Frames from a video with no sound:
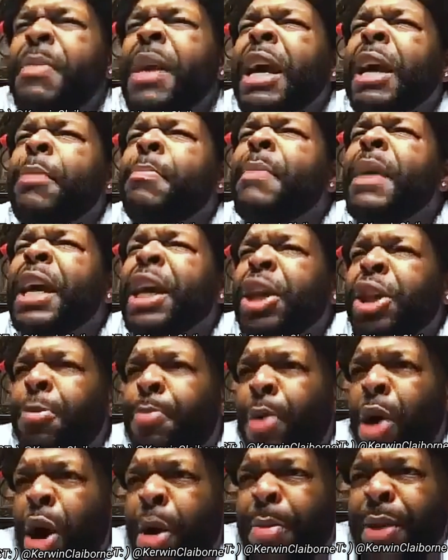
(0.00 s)
Mickey the
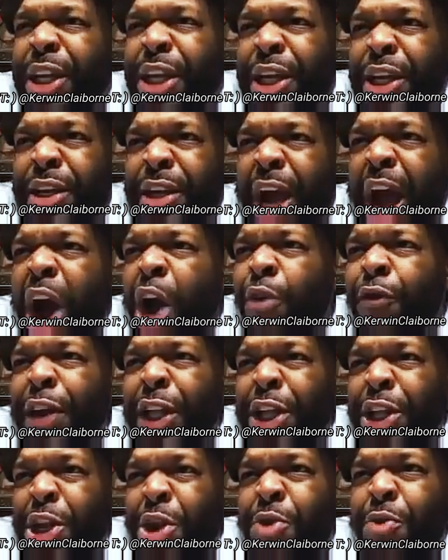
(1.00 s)
Barber did. I
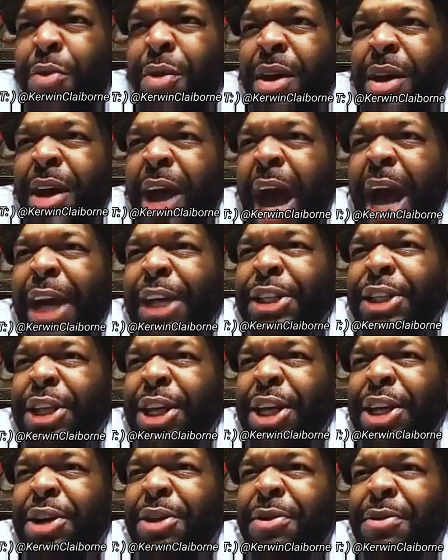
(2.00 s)
already know. I could
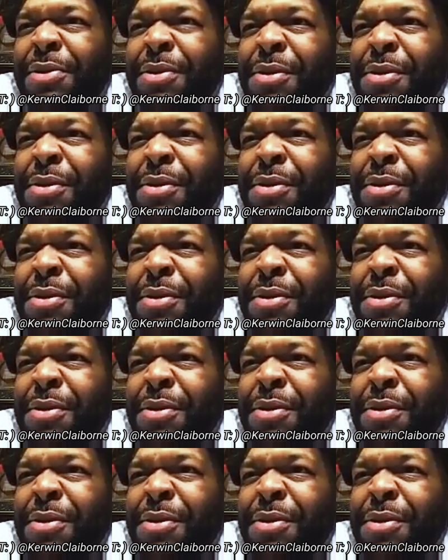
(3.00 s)
tell.